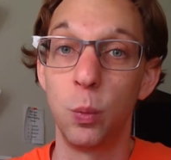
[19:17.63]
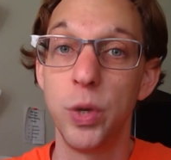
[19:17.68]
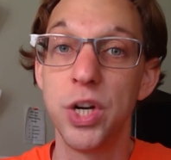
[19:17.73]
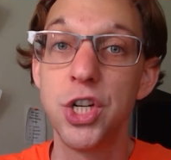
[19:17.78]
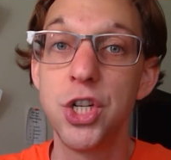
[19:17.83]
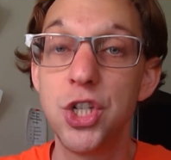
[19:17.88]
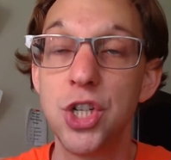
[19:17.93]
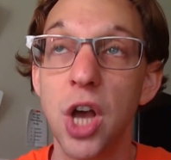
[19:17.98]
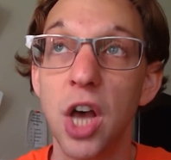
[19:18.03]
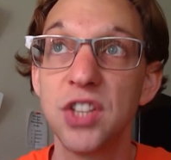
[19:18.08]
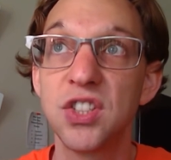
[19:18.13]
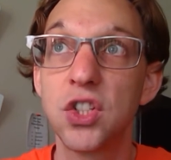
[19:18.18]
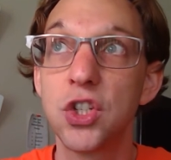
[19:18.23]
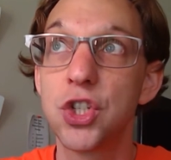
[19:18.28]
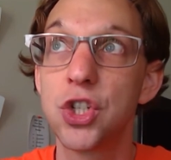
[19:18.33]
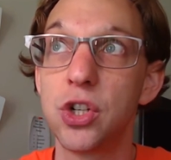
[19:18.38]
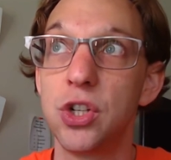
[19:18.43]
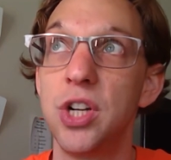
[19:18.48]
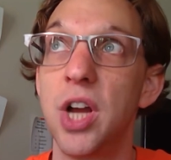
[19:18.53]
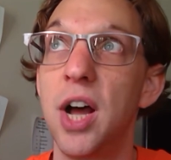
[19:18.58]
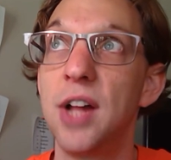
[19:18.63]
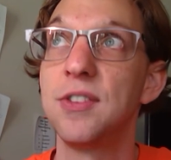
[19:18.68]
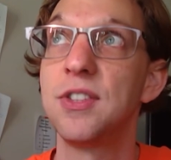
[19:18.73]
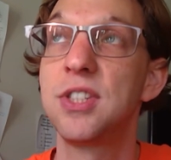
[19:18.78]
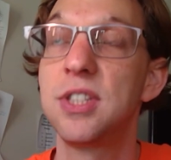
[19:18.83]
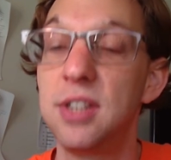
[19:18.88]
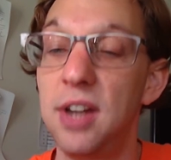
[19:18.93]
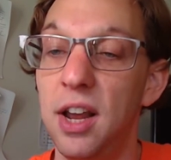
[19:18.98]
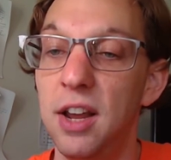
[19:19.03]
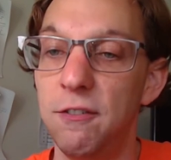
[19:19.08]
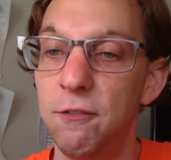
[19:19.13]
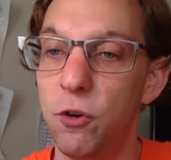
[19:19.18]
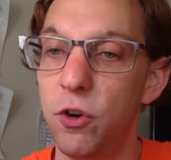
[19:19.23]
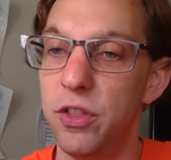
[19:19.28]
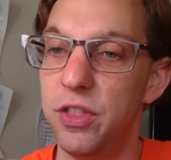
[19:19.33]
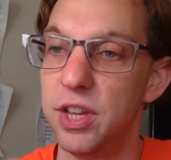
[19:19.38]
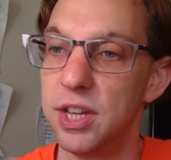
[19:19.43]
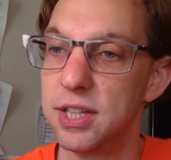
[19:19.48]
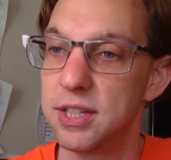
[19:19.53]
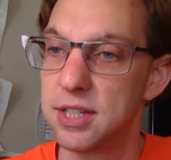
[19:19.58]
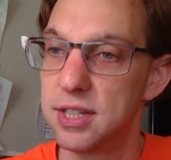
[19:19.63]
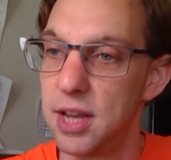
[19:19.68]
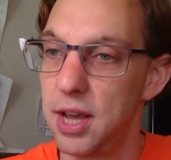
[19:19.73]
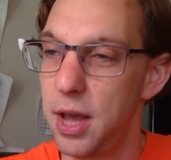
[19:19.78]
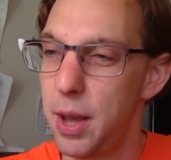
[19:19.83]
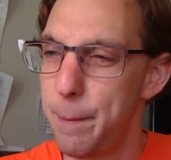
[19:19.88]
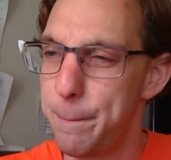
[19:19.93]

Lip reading: We just should not stand for this